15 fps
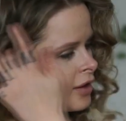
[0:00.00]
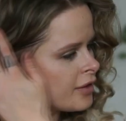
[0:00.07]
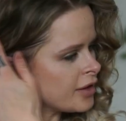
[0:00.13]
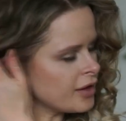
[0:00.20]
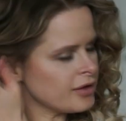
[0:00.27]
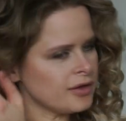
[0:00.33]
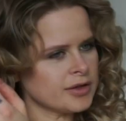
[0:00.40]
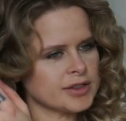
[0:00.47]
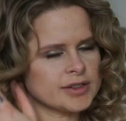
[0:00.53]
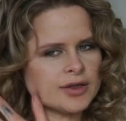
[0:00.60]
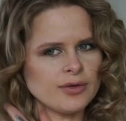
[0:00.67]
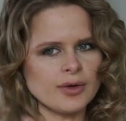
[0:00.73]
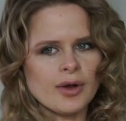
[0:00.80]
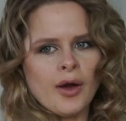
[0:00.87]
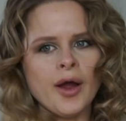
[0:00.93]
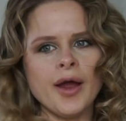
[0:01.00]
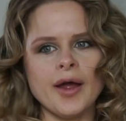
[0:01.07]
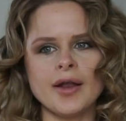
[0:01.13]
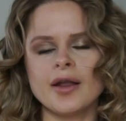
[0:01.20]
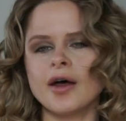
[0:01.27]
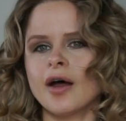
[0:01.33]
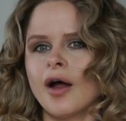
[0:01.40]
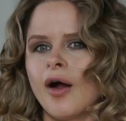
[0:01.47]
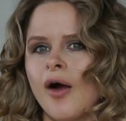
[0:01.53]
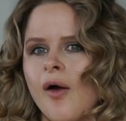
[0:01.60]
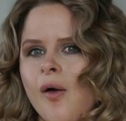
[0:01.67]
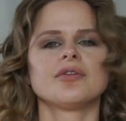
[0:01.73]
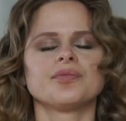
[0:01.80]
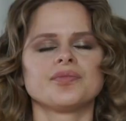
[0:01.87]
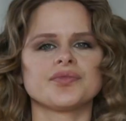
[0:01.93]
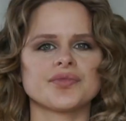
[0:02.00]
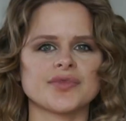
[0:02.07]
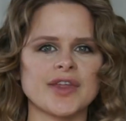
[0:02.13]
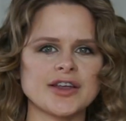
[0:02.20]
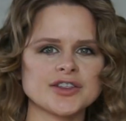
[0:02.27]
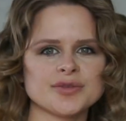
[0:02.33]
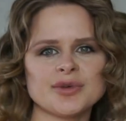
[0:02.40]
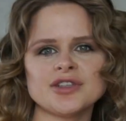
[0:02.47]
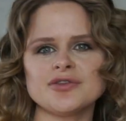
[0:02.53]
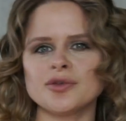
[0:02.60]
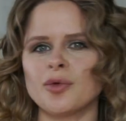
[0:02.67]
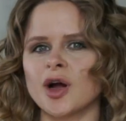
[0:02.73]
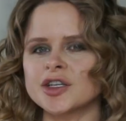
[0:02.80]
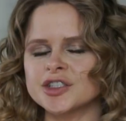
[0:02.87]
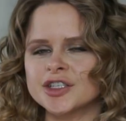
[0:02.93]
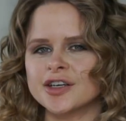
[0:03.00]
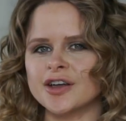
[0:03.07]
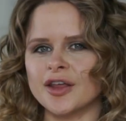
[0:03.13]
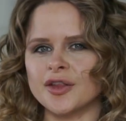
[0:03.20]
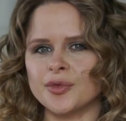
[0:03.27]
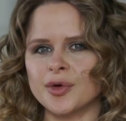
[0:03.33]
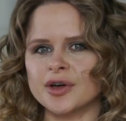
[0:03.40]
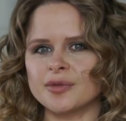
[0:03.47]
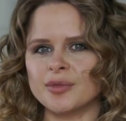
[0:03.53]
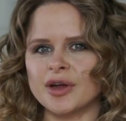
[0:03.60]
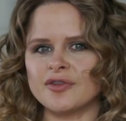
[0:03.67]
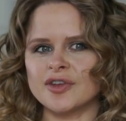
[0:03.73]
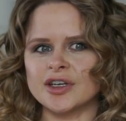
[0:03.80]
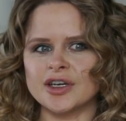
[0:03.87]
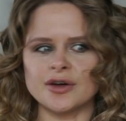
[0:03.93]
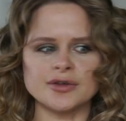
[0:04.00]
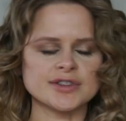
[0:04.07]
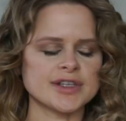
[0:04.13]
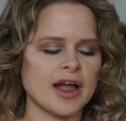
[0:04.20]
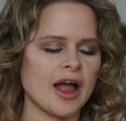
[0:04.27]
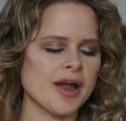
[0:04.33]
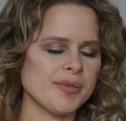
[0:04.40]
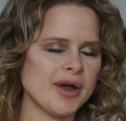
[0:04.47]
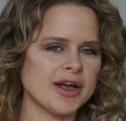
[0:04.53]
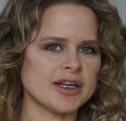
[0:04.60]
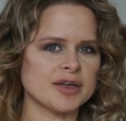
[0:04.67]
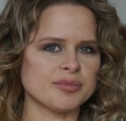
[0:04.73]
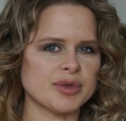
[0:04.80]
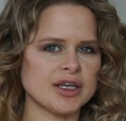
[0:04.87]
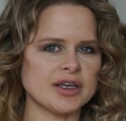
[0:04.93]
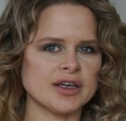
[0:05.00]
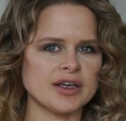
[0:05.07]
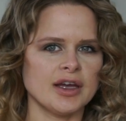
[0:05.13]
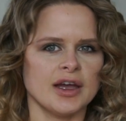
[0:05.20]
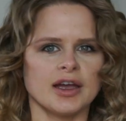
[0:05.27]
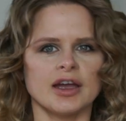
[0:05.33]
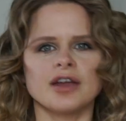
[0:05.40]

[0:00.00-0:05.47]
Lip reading: I think it looks so good. Thanks so much for watching another one of my videos. I'm Honeybee.